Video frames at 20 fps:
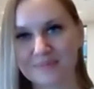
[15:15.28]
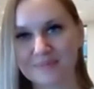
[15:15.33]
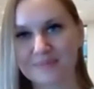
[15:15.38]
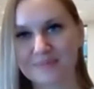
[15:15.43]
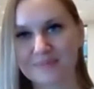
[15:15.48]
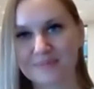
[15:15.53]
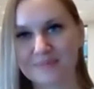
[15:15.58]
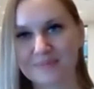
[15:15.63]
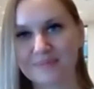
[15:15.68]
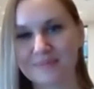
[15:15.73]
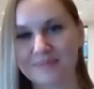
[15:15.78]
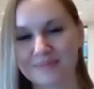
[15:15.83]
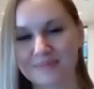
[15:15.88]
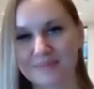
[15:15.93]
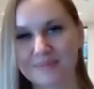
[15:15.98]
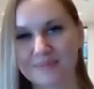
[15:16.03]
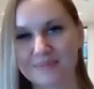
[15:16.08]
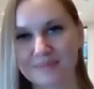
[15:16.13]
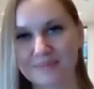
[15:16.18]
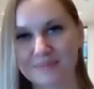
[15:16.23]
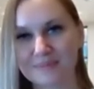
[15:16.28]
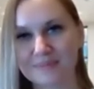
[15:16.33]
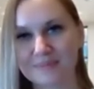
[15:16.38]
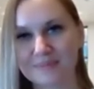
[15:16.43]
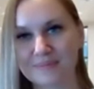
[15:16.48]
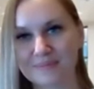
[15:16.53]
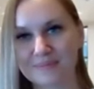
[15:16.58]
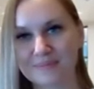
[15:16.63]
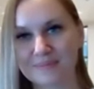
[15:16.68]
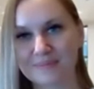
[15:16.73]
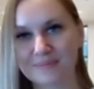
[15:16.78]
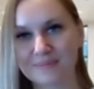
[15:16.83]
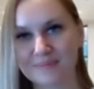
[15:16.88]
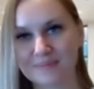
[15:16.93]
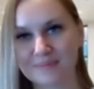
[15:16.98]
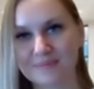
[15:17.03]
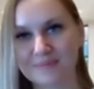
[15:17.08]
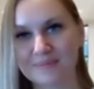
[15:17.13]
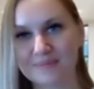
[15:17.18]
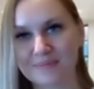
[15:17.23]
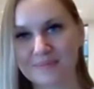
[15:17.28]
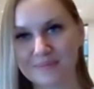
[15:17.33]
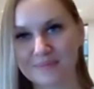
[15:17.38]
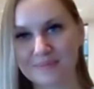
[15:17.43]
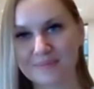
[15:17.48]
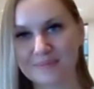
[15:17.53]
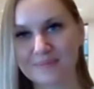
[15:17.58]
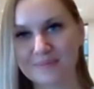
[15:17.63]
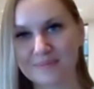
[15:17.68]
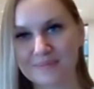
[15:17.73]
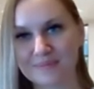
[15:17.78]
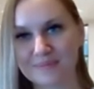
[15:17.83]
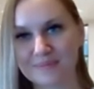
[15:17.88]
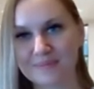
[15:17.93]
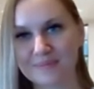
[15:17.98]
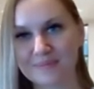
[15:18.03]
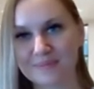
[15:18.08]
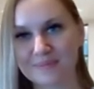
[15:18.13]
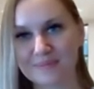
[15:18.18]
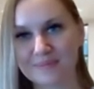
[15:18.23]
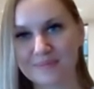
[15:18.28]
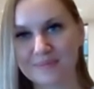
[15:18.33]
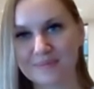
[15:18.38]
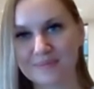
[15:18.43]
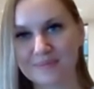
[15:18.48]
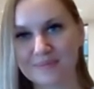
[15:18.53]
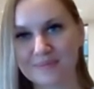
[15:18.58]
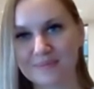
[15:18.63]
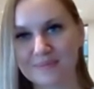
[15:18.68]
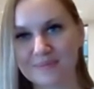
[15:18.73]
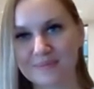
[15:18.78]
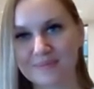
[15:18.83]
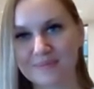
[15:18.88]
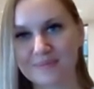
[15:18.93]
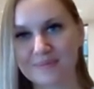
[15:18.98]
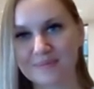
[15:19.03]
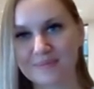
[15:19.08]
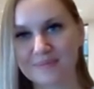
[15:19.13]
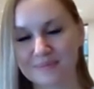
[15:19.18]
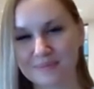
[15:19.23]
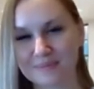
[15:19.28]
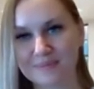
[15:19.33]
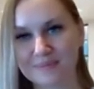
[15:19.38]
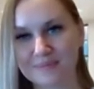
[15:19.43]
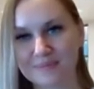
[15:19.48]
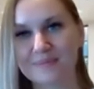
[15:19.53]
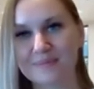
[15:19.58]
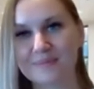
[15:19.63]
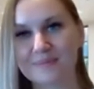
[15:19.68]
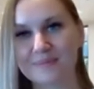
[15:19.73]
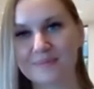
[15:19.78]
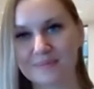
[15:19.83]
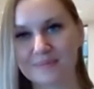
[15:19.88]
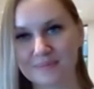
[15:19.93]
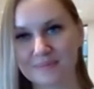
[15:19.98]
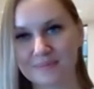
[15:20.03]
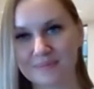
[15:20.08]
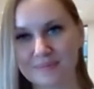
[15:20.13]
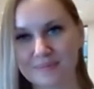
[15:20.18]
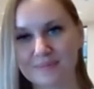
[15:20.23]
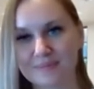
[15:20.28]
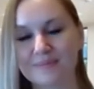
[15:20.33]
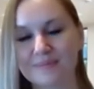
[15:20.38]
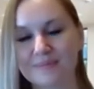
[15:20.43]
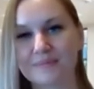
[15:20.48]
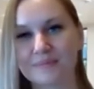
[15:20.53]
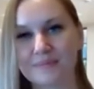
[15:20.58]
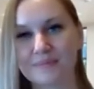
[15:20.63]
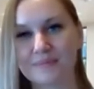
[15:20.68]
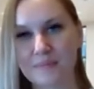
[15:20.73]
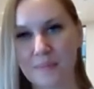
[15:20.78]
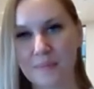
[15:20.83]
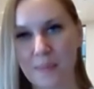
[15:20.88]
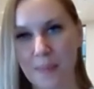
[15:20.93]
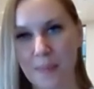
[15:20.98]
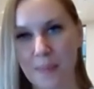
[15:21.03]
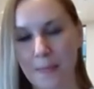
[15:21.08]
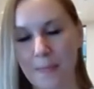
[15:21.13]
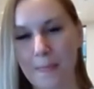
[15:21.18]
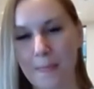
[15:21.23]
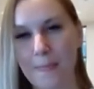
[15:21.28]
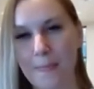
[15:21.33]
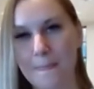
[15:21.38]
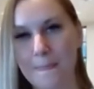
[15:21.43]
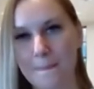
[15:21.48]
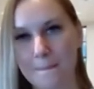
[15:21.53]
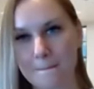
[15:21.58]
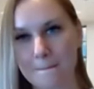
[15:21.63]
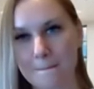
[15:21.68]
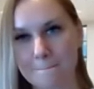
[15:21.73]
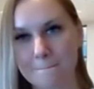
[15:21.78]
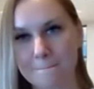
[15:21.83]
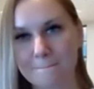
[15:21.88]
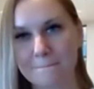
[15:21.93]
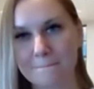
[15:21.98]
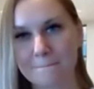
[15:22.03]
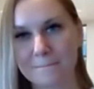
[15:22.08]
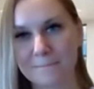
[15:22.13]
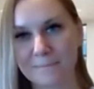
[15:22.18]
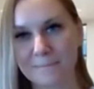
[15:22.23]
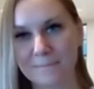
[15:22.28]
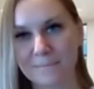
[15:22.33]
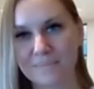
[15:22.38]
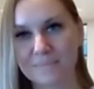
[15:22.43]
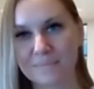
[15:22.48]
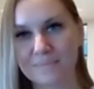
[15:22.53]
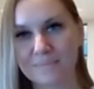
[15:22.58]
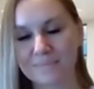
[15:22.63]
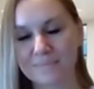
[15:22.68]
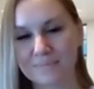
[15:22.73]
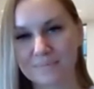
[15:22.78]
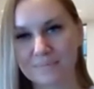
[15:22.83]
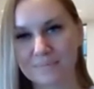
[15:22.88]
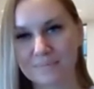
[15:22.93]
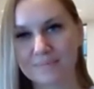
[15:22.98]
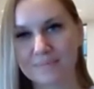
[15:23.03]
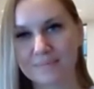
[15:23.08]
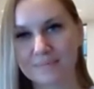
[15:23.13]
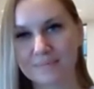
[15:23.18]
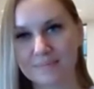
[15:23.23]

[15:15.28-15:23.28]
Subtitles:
(not speaking)